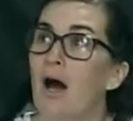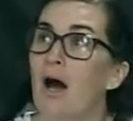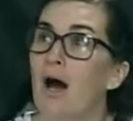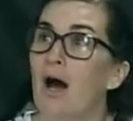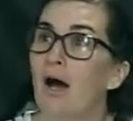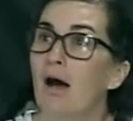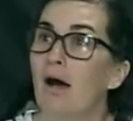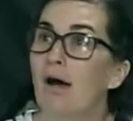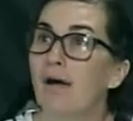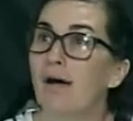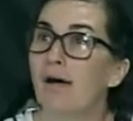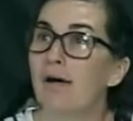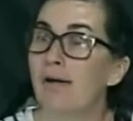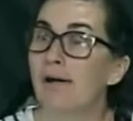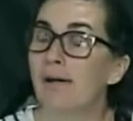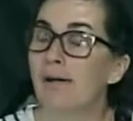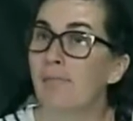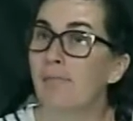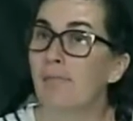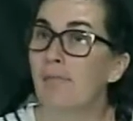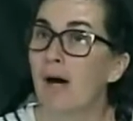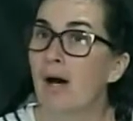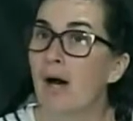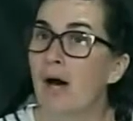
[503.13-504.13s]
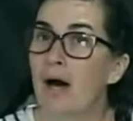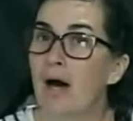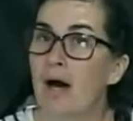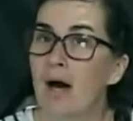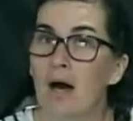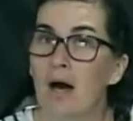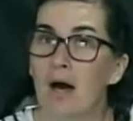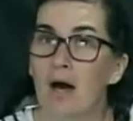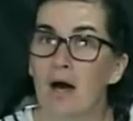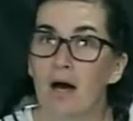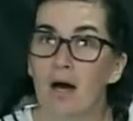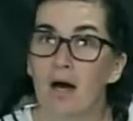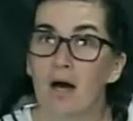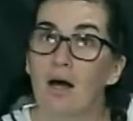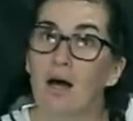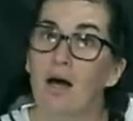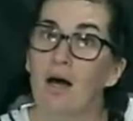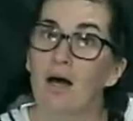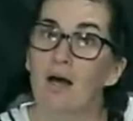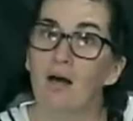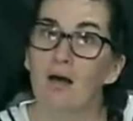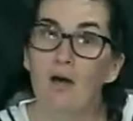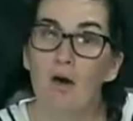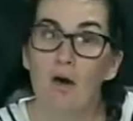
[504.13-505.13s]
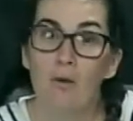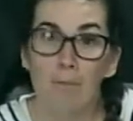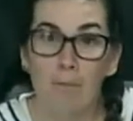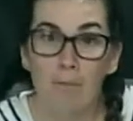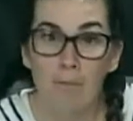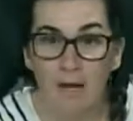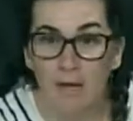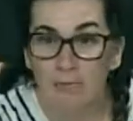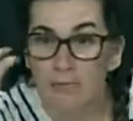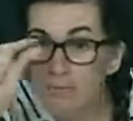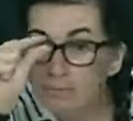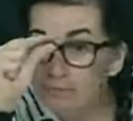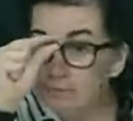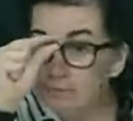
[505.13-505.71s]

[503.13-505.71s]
a copepod,